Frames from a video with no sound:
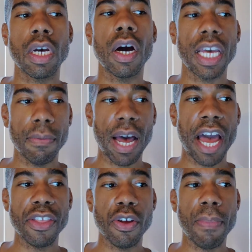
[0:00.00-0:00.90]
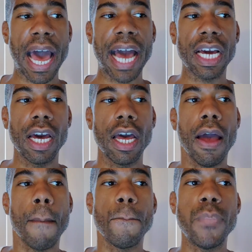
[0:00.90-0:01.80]
talking behind your back,
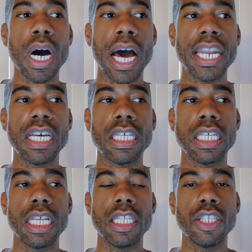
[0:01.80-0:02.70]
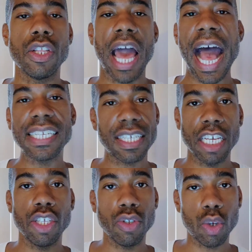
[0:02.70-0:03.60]
but
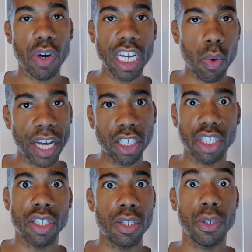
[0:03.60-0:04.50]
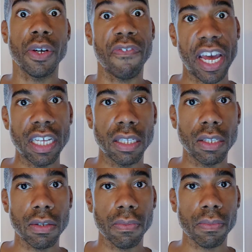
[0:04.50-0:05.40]
asking you 20 questions to your
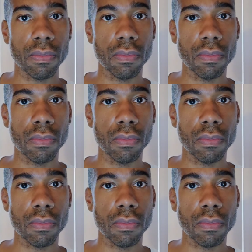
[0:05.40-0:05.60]
face.